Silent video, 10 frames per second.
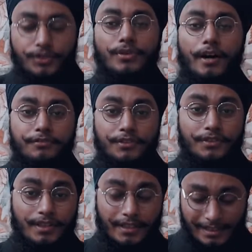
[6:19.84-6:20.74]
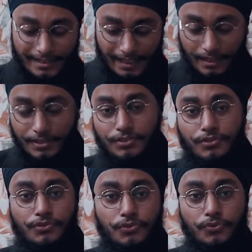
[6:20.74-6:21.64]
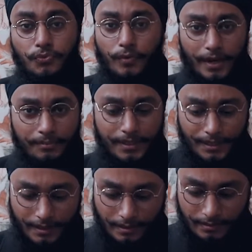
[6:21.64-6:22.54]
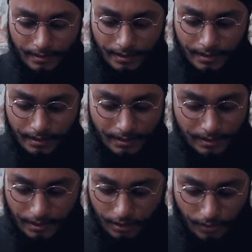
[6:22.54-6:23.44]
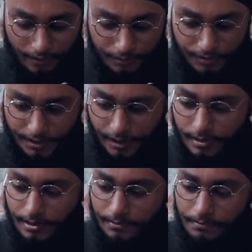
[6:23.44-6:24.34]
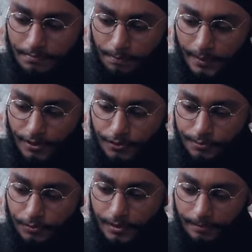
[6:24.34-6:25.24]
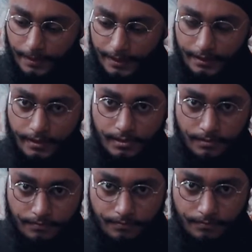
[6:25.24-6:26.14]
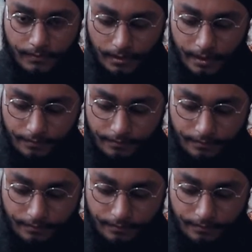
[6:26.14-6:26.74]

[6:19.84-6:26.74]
so after 30 seconds to 1 minute, you have to just pick your spoon up like this. Okay,